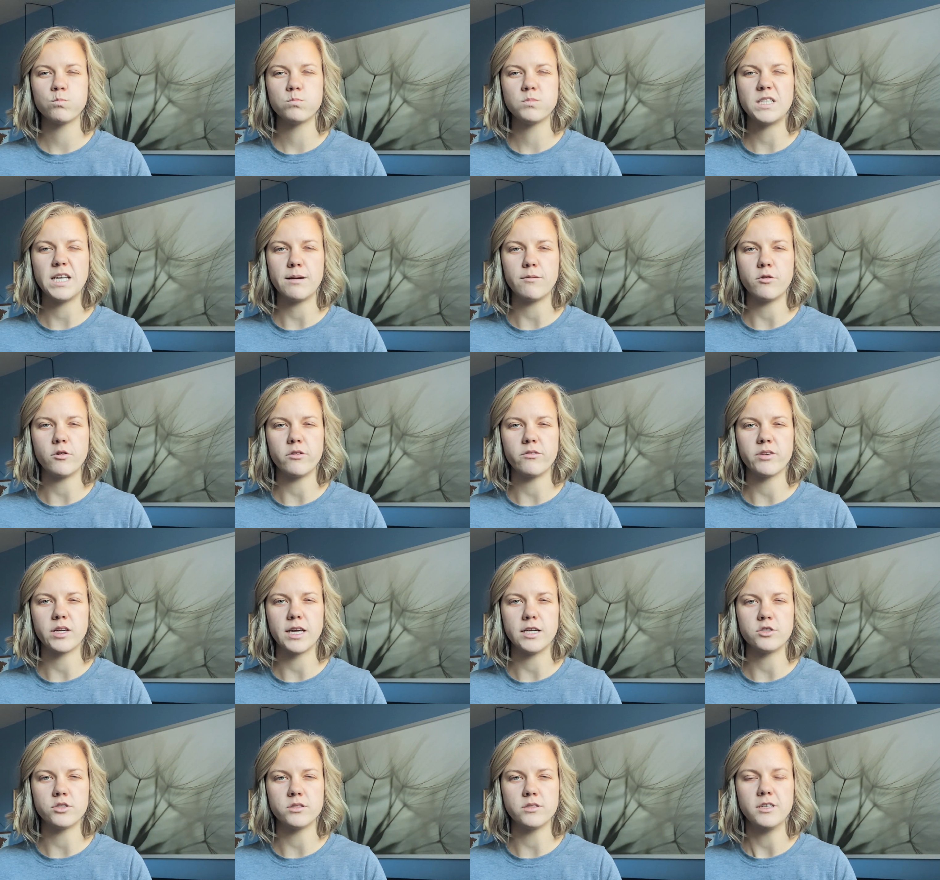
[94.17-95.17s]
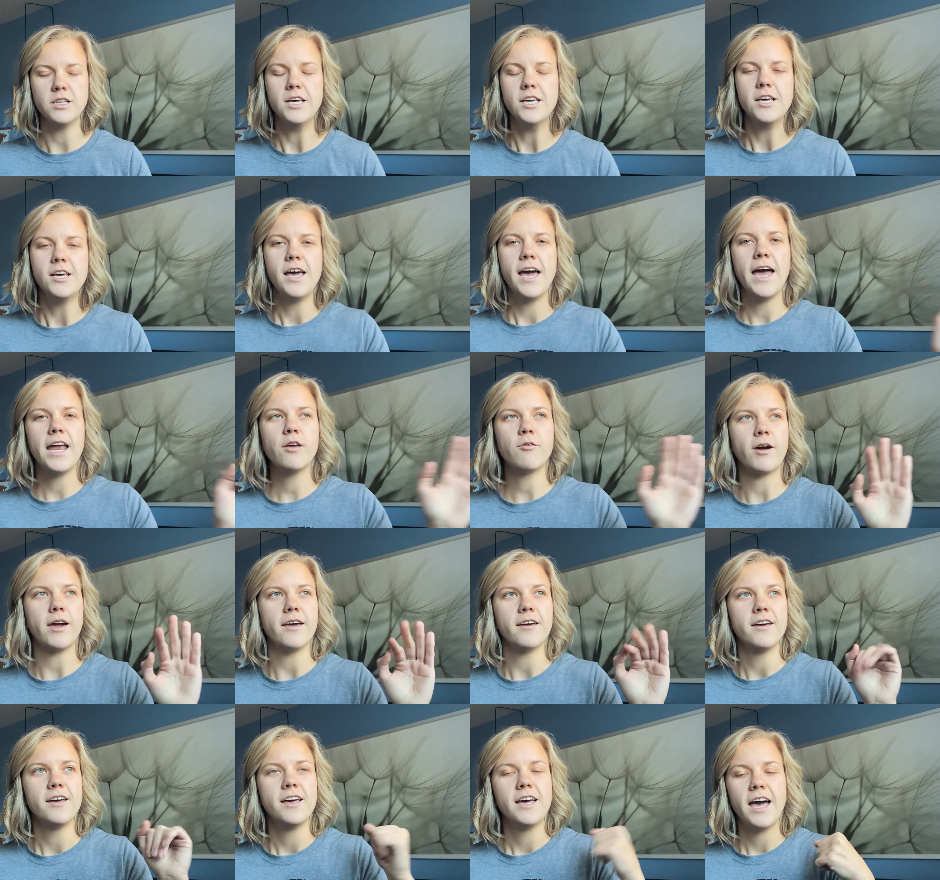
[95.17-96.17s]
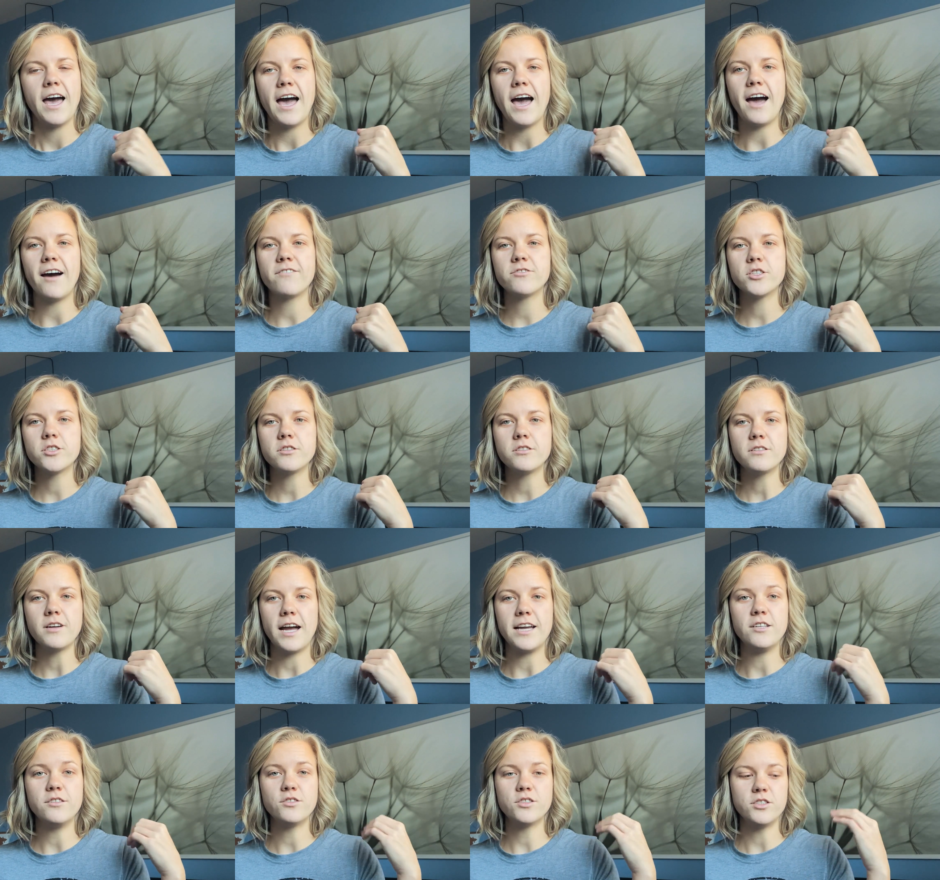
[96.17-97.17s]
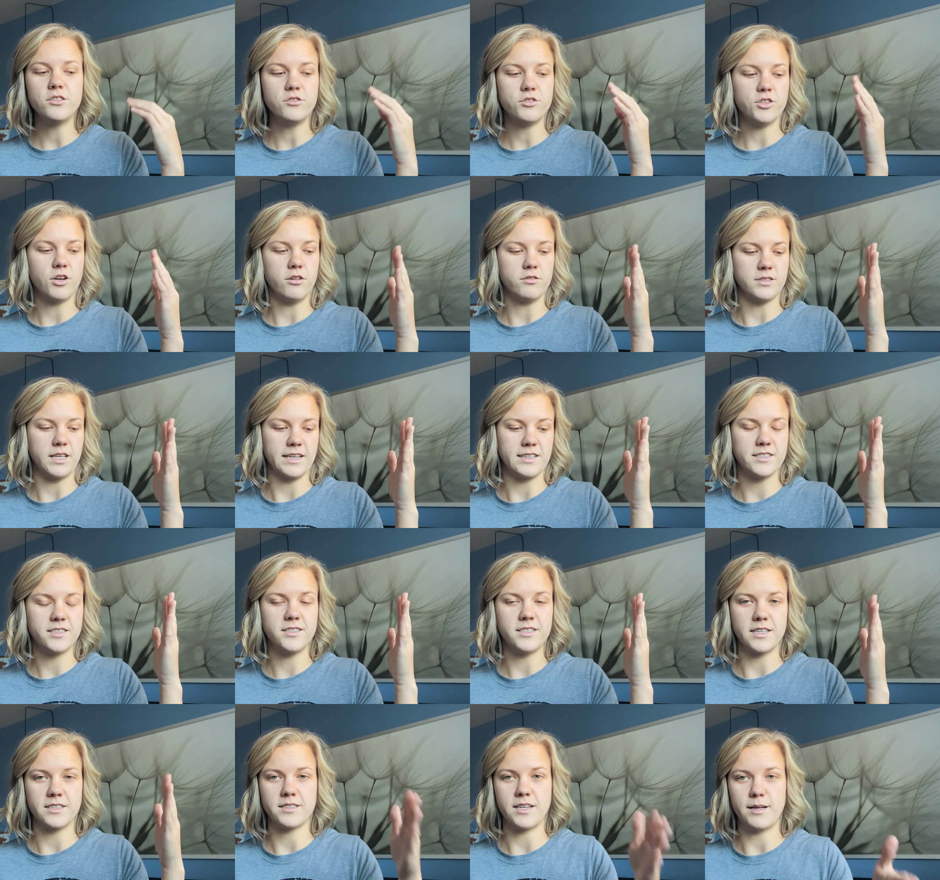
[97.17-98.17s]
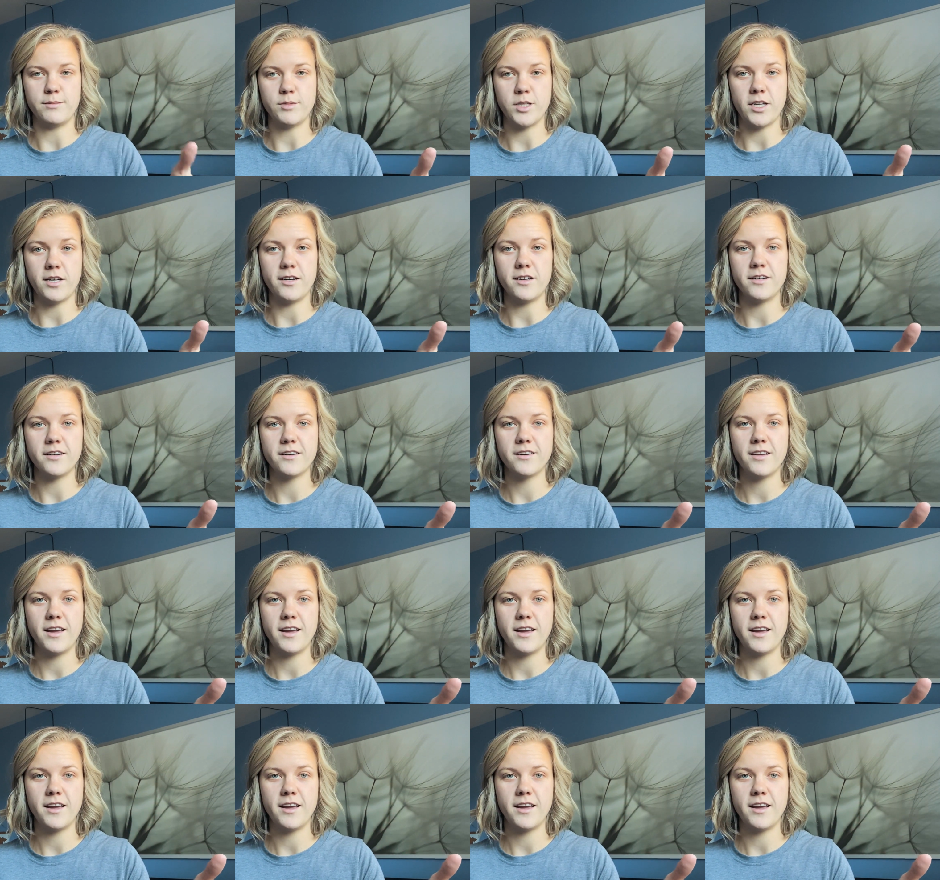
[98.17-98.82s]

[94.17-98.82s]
Damn notification. Anyway, I used to do shows like 6 times a year.